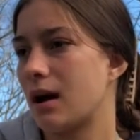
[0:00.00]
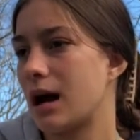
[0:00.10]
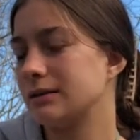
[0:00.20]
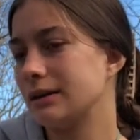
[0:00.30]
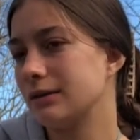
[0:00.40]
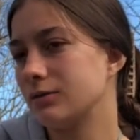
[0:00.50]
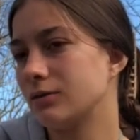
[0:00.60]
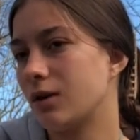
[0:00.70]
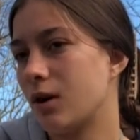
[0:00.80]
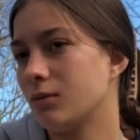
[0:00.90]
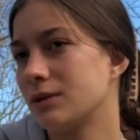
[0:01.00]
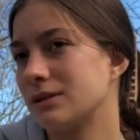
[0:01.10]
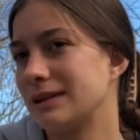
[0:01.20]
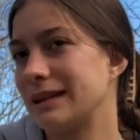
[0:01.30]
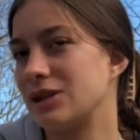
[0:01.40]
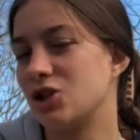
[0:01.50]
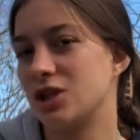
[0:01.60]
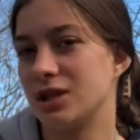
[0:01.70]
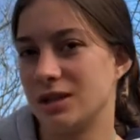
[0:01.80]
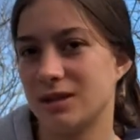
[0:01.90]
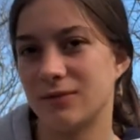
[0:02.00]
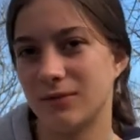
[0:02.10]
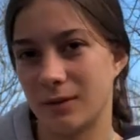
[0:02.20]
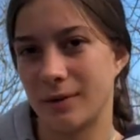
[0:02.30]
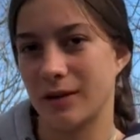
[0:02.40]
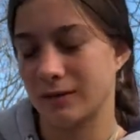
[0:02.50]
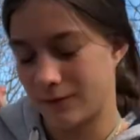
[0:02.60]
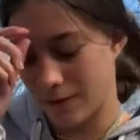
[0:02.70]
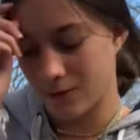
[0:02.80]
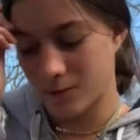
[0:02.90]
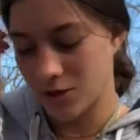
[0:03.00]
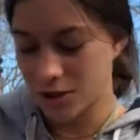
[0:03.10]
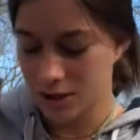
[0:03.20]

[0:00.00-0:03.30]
I like always get sheets from our faith formation